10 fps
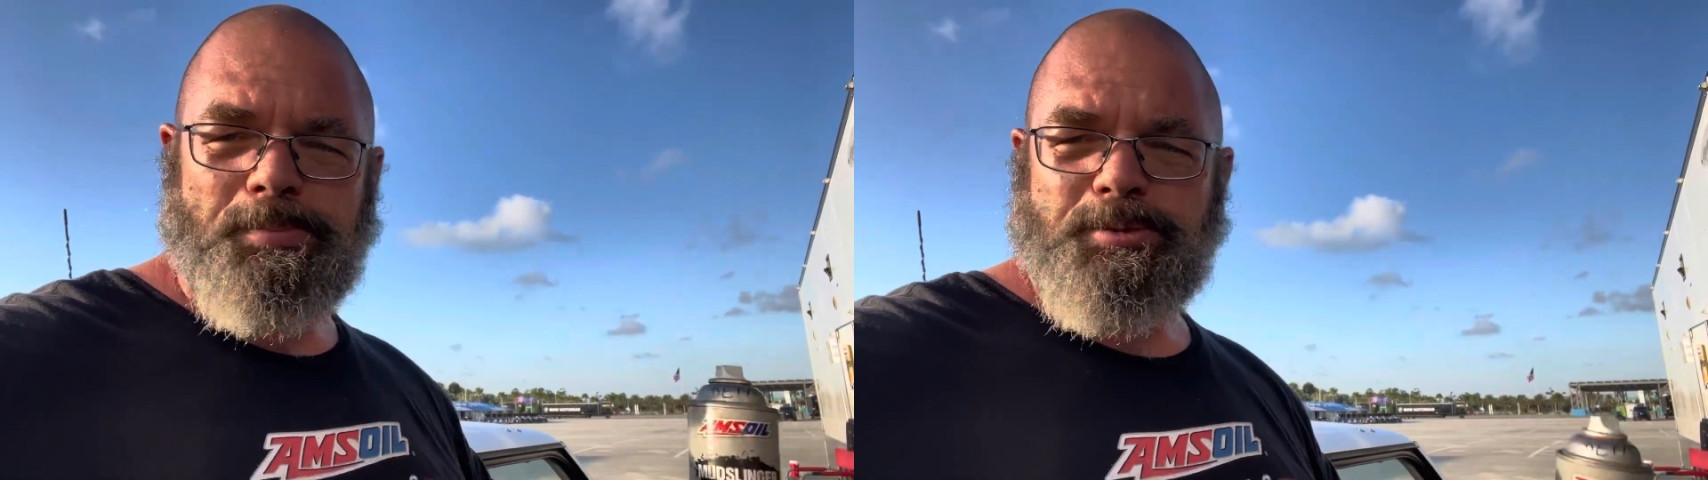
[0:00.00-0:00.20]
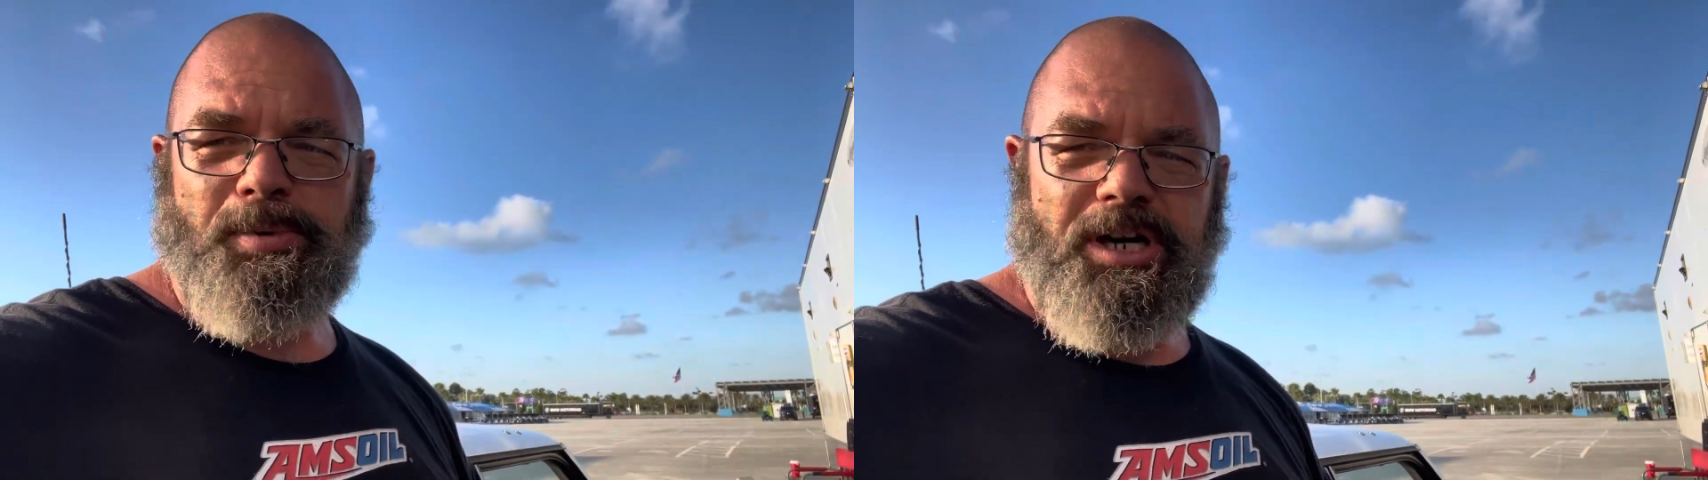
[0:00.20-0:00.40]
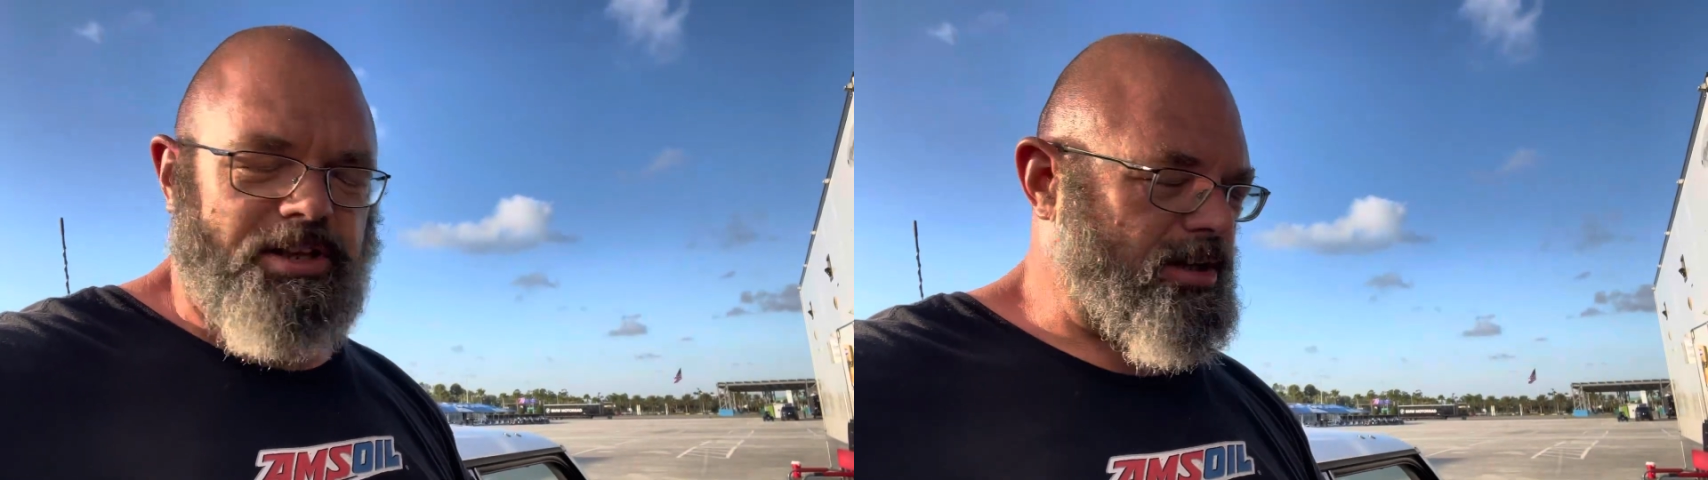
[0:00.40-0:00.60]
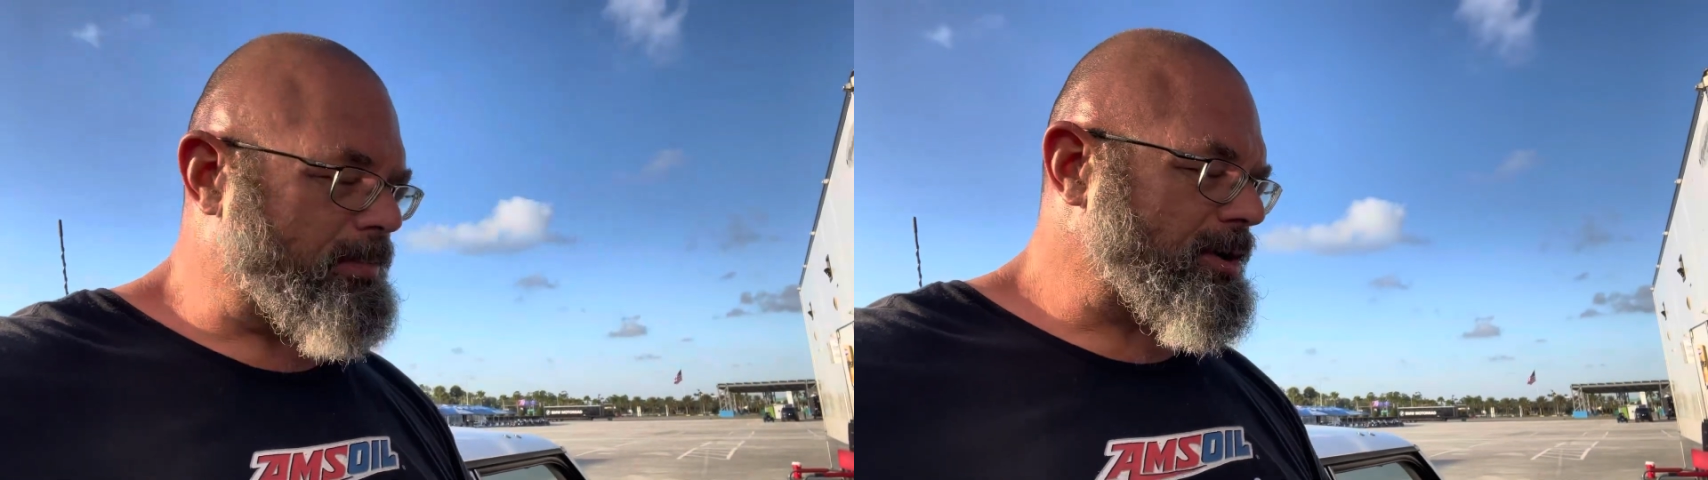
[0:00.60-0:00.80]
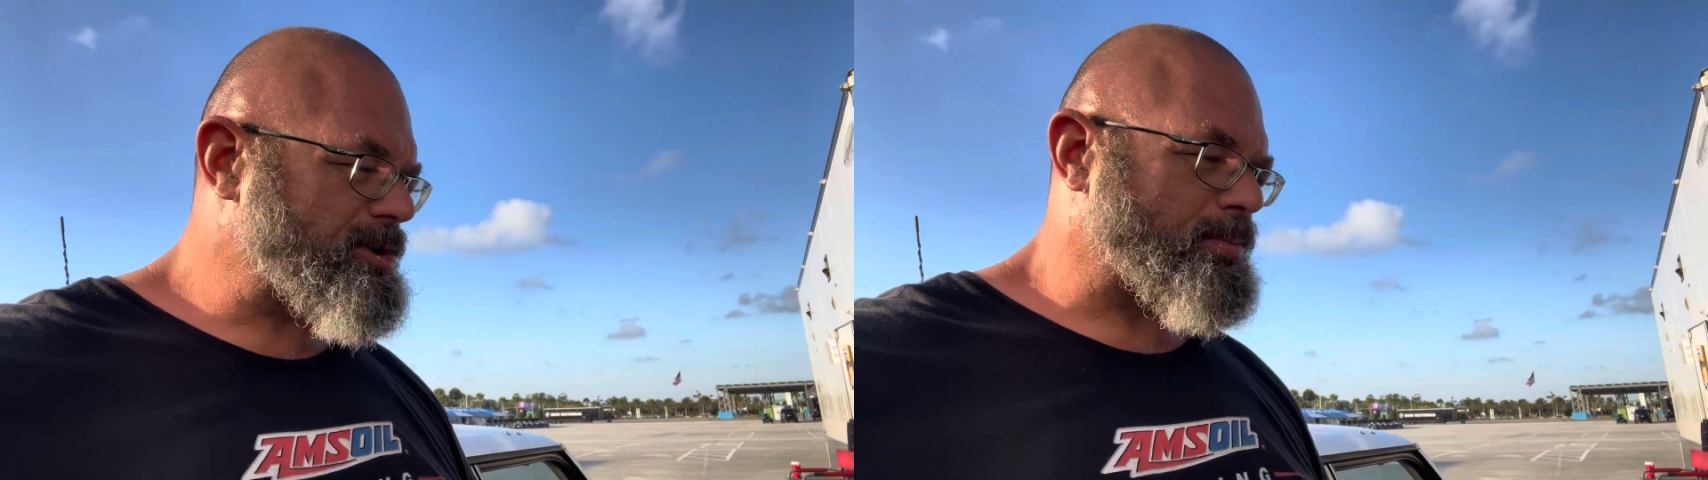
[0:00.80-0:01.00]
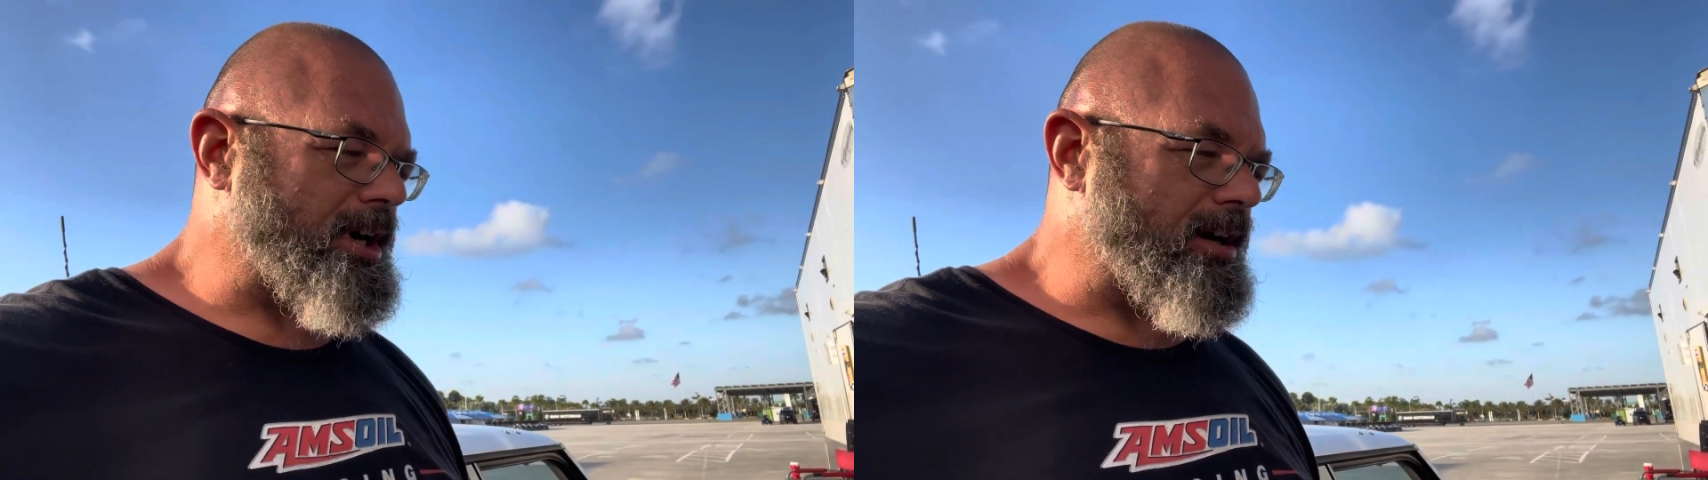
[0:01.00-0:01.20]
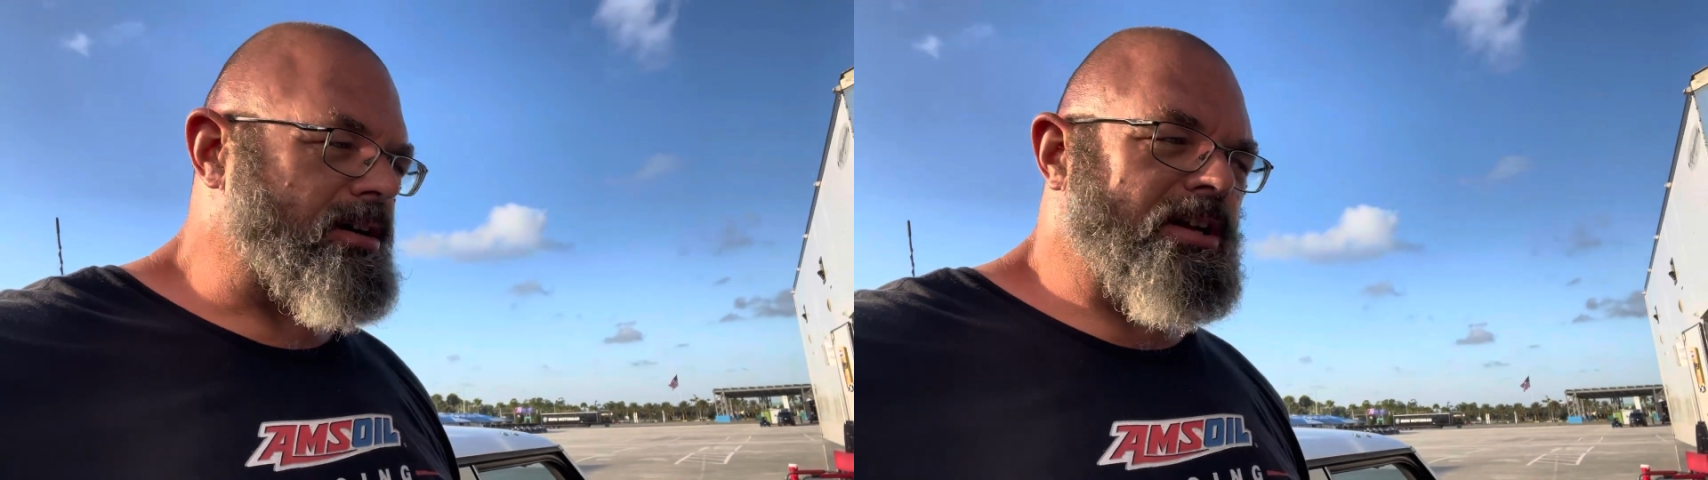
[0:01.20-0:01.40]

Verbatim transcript: sprayer, like a bug sprayer.